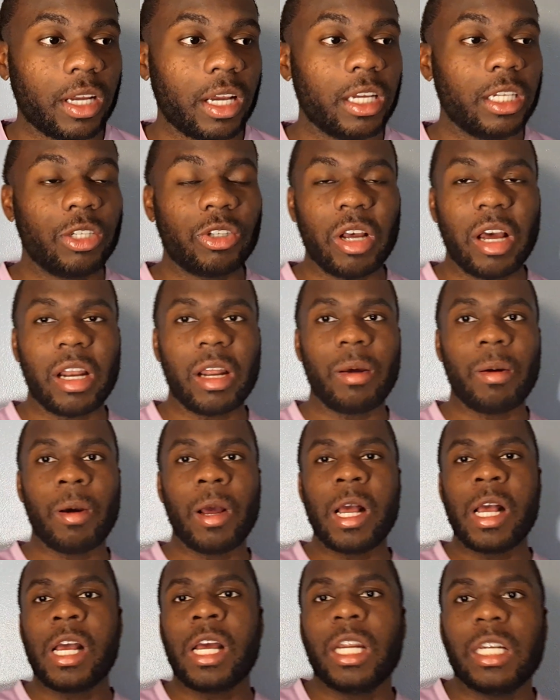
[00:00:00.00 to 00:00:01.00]
He try to
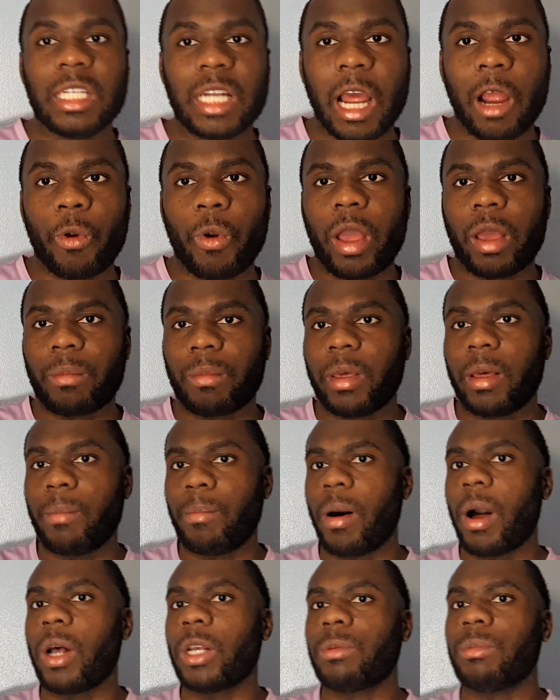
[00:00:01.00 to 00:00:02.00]
direct me and
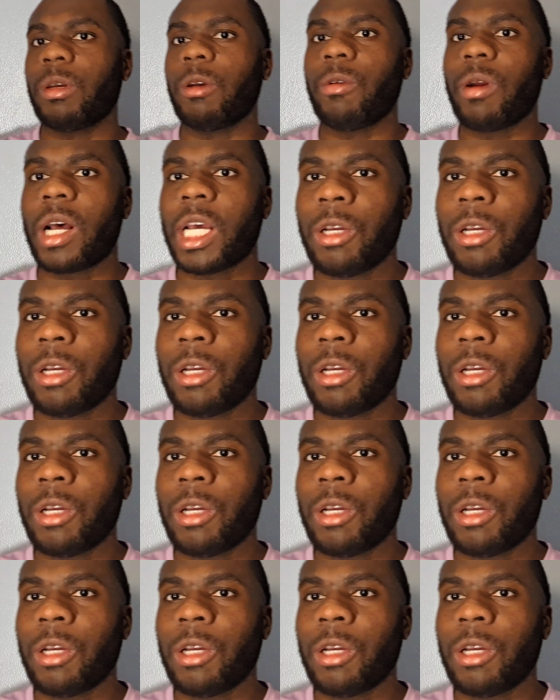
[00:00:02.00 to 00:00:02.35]
boss me around.